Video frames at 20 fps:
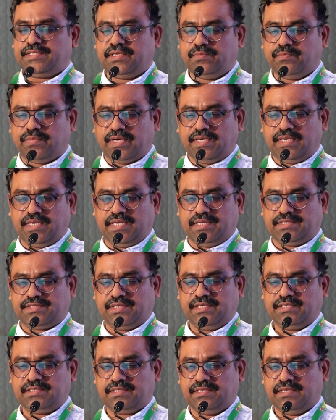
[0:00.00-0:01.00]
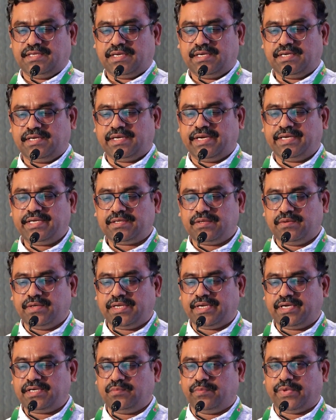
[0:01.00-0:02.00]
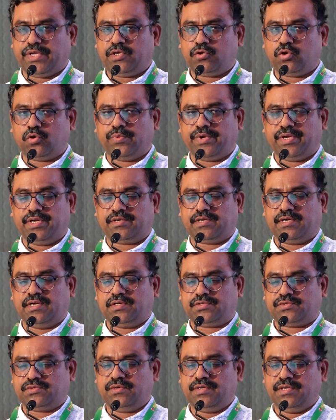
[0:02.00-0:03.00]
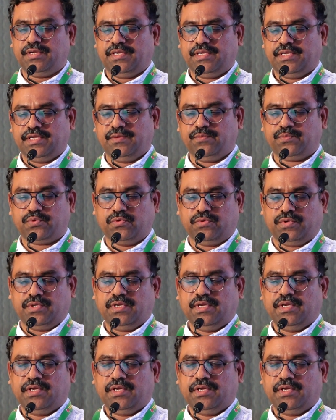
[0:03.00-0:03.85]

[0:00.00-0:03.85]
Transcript: in bile acids, and gut microbiota also improved.